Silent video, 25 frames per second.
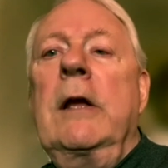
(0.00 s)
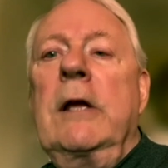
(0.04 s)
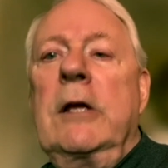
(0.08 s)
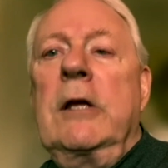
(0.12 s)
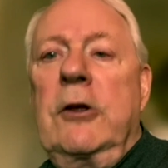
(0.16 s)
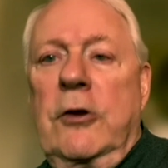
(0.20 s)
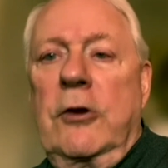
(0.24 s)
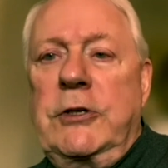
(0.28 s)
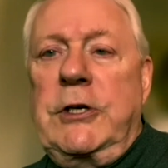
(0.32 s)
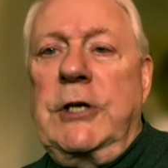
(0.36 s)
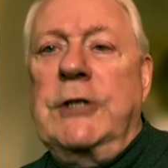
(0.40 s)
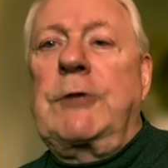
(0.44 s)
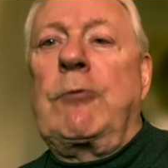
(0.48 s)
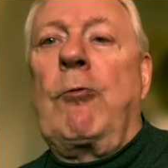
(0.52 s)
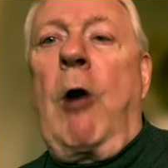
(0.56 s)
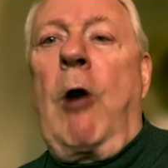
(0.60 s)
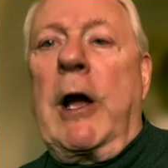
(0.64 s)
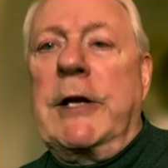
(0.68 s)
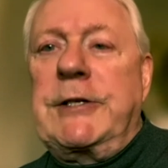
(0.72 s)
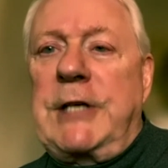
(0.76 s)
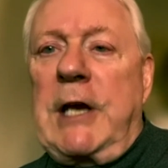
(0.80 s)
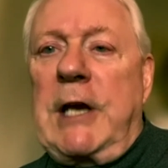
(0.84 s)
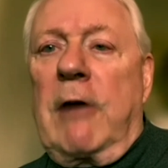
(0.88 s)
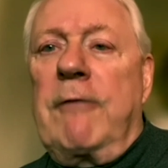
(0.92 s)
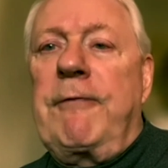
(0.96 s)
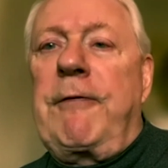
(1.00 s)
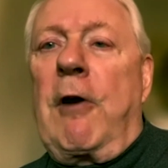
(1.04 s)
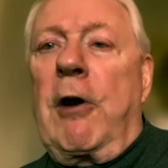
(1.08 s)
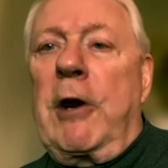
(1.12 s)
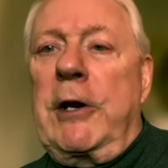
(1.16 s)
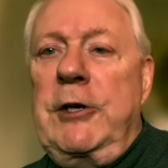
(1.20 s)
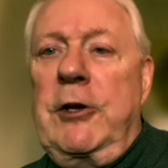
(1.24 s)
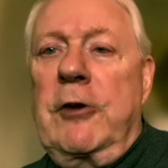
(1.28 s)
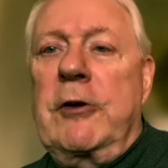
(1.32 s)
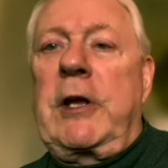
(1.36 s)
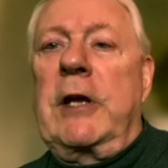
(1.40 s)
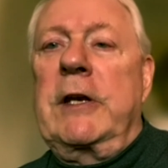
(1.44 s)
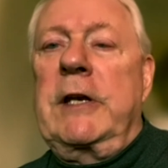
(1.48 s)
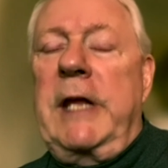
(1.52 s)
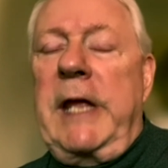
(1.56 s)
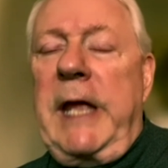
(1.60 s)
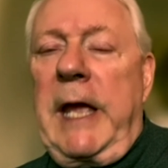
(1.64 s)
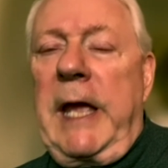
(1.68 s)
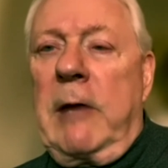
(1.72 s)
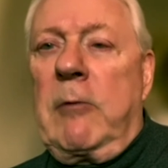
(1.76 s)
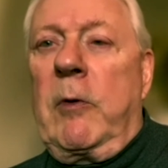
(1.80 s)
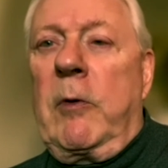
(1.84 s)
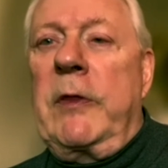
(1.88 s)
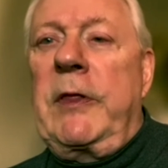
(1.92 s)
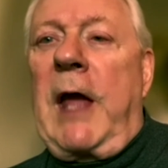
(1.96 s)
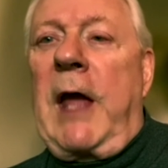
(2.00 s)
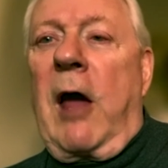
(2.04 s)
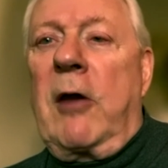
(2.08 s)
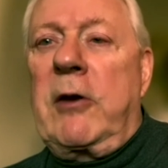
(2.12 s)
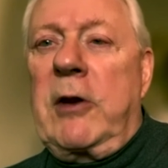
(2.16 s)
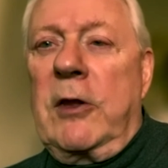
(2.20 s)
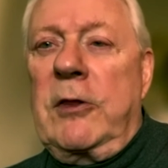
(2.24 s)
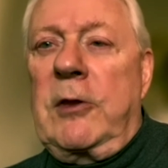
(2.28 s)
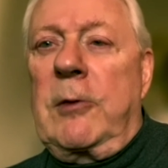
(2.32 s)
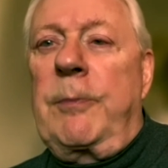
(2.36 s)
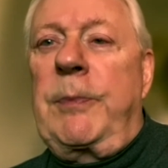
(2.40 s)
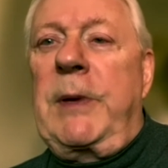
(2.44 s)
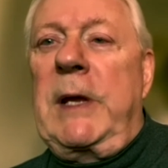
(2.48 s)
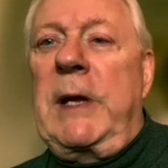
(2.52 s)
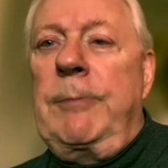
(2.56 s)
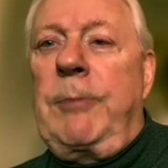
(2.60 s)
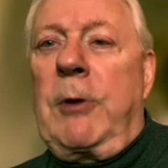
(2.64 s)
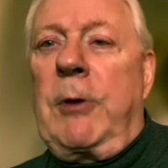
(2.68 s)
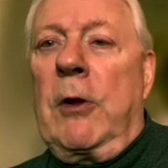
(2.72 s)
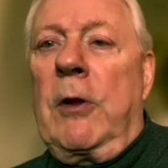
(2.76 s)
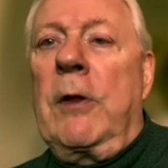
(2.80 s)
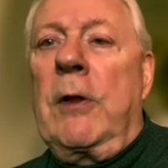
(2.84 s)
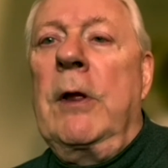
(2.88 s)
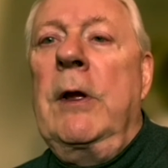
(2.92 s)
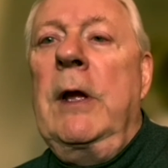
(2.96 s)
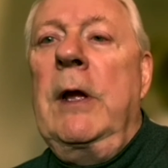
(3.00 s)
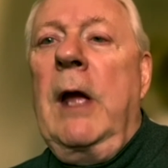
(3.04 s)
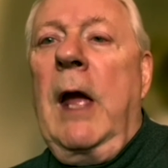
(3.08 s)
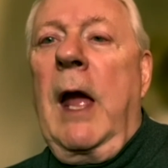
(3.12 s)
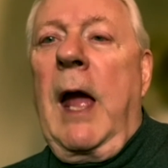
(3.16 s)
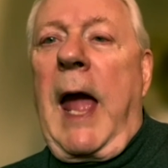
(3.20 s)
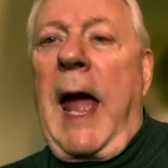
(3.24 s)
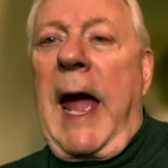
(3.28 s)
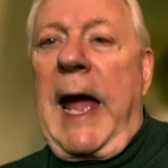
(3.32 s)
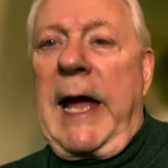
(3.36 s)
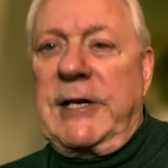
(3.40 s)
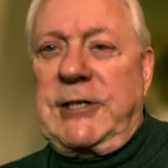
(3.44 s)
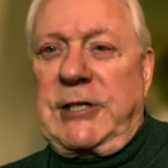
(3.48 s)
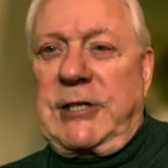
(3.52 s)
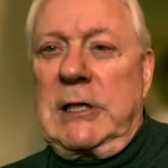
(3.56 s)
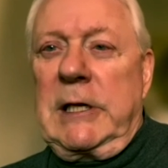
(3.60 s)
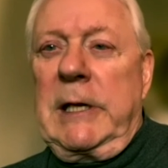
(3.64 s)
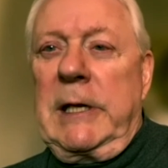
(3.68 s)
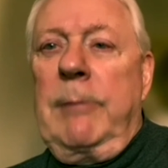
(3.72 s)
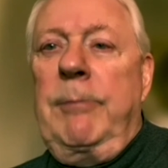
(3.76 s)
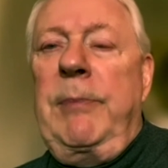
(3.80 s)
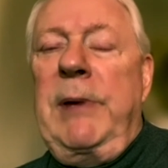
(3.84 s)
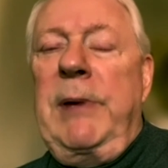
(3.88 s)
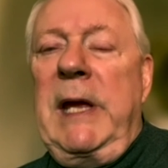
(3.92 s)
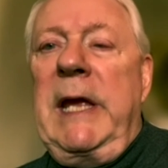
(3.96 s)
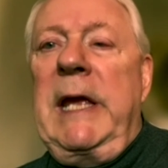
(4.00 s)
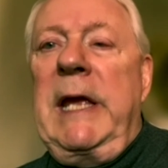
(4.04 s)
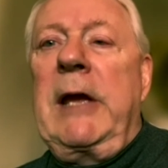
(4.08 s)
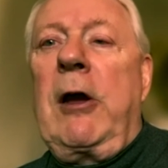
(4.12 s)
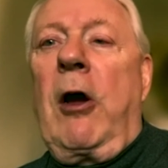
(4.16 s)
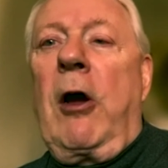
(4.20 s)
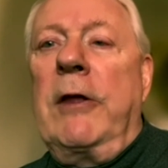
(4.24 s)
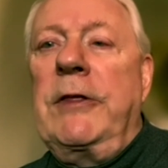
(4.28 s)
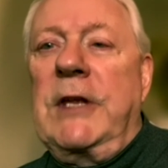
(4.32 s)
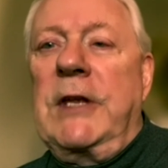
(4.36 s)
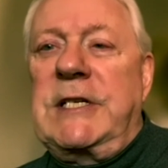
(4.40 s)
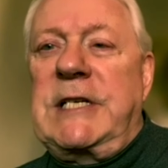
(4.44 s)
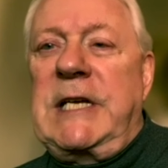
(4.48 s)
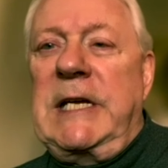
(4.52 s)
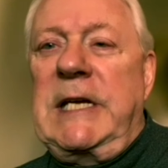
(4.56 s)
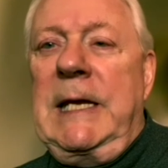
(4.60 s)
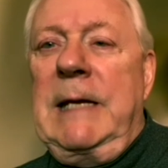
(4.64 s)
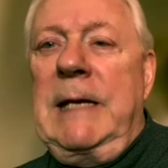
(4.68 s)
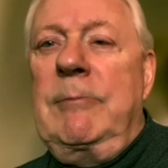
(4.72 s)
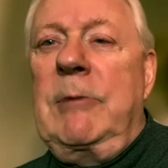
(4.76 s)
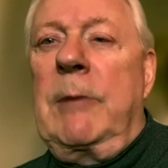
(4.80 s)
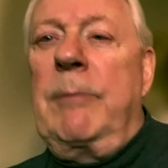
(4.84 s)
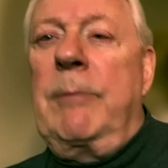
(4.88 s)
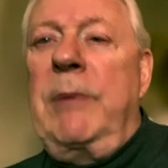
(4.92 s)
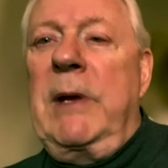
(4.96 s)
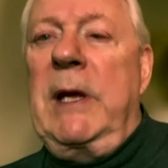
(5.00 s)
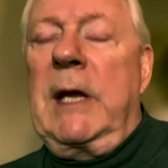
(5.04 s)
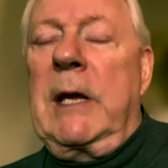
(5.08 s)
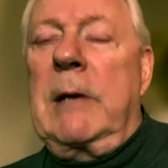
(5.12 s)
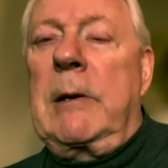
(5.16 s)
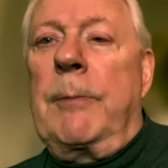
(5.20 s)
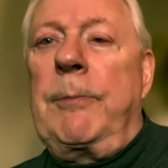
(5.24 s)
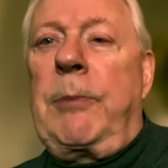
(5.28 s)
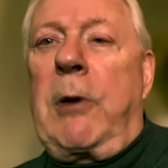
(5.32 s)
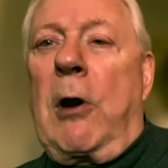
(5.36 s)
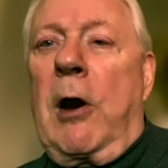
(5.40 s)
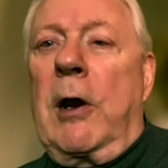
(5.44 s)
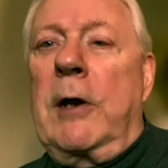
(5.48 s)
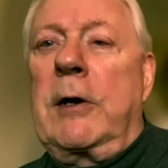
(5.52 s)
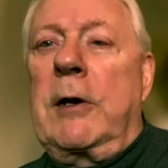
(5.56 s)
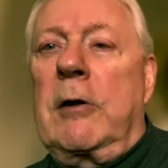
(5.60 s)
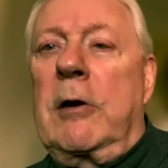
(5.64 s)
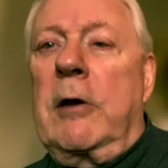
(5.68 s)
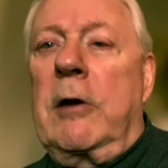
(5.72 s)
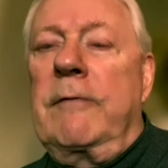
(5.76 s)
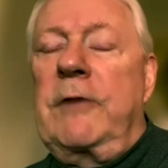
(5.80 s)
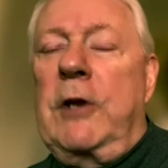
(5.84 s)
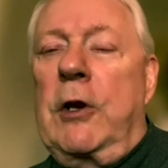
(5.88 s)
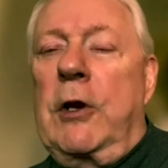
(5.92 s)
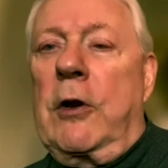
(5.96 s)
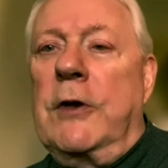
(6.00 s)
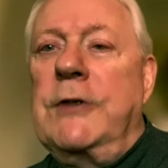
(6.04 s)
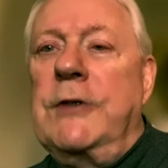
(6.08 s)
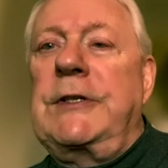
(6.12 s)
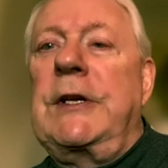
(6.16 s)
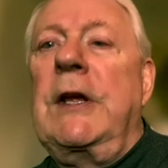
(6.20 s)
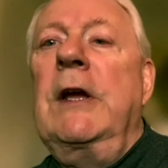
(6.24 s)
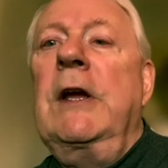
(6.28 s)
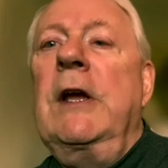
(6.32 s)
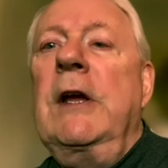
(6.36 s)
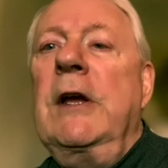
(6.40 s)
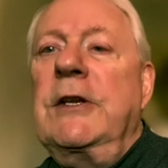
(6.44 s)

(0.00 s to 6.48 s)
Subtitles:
you just watch how far you can get without other people actually being on the team and being a partner of yours.